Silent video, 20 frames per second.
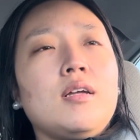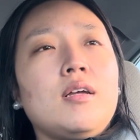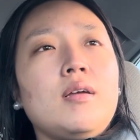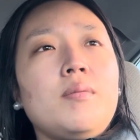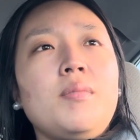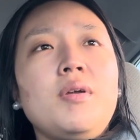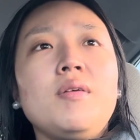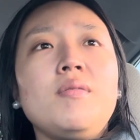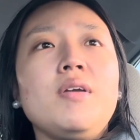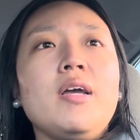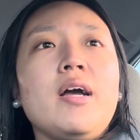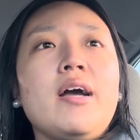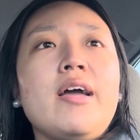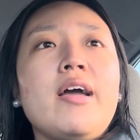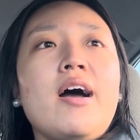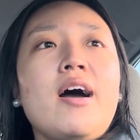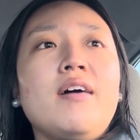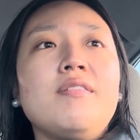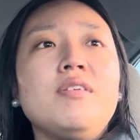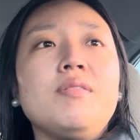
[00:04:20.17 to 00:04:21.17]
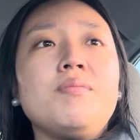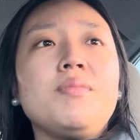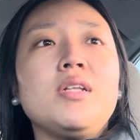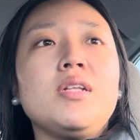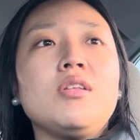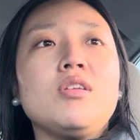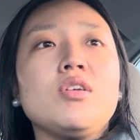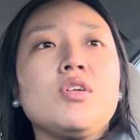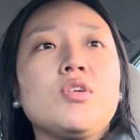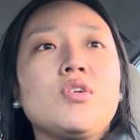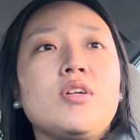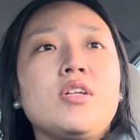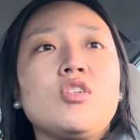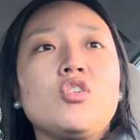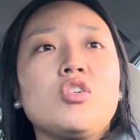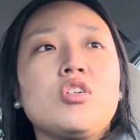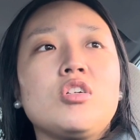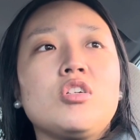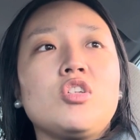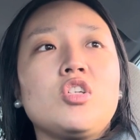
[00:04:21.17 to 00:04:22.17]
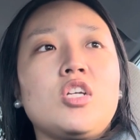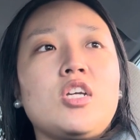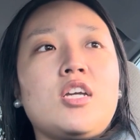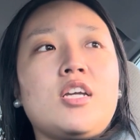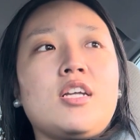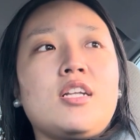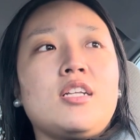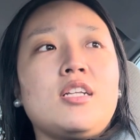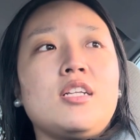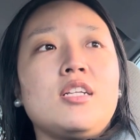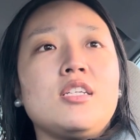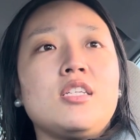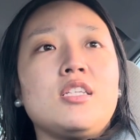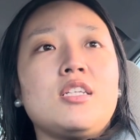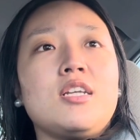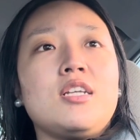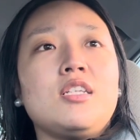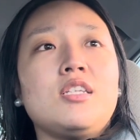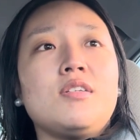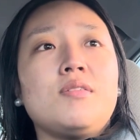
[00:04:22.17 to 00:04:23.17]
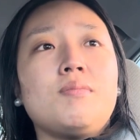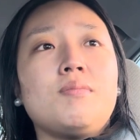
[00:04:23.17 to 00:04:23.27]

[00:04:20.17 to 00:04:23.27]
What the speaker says: Maybe I haven't been to Korean church in the States.